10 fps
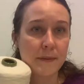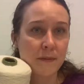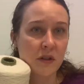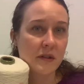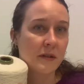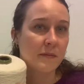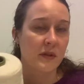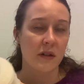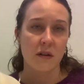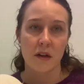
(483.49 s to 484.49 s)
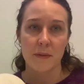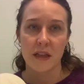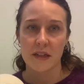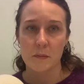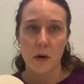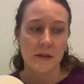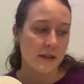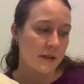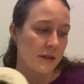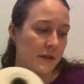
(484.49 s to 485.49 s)
also, so they're a little bit less
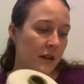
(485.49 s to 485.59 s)
processed,